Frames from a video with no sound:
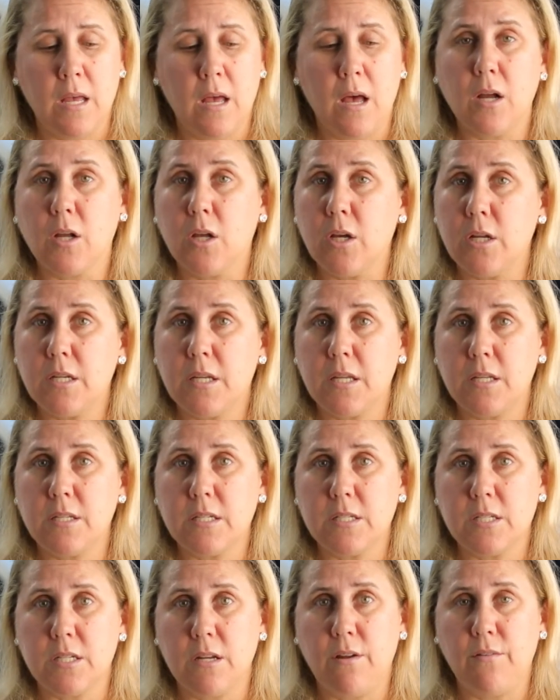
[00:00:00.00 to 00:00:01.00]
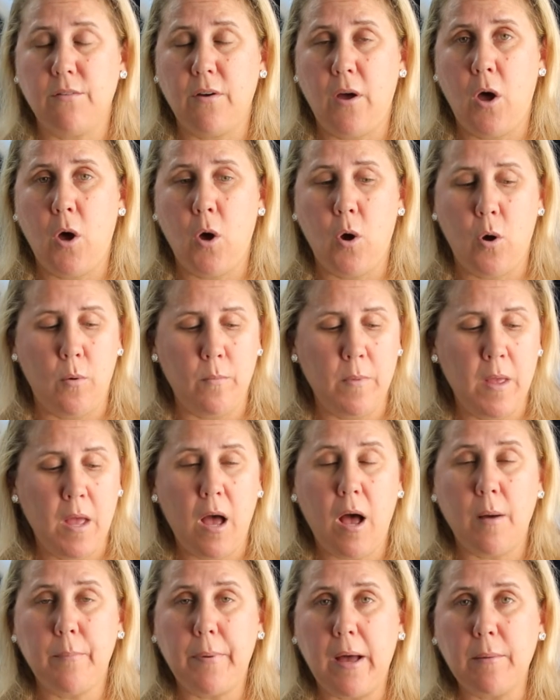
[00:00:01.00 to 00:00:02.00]
a good condition of a home,
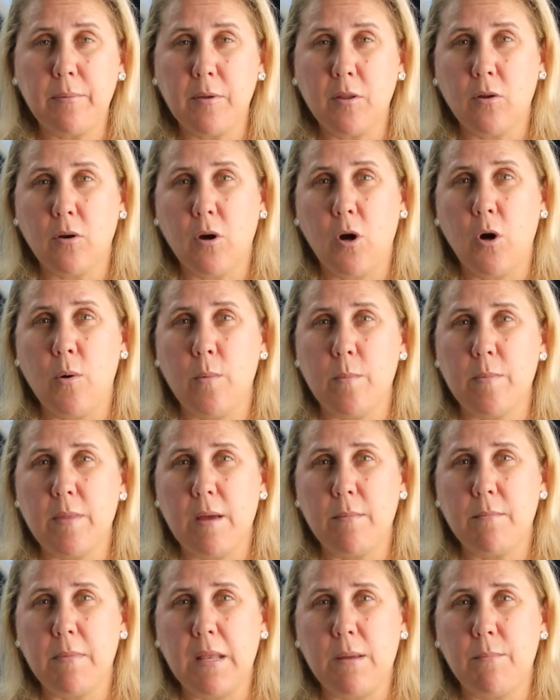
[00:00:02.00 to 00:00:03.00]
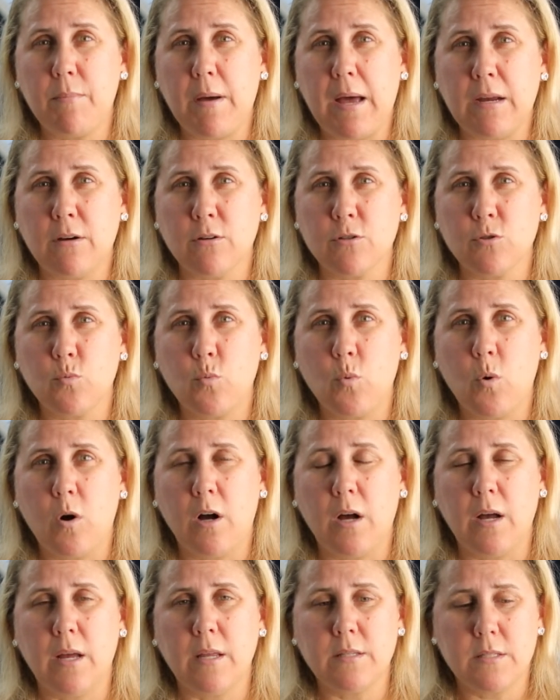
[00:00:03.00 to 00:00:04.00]
a popular home that many buyers
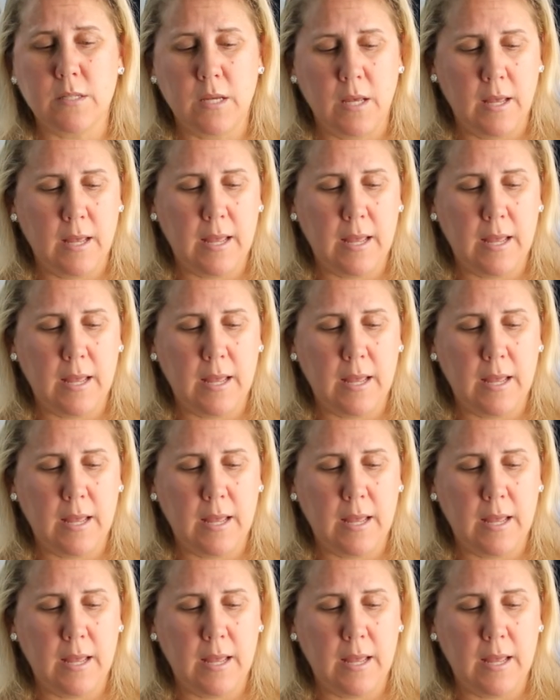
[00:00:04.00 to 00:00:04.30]
want,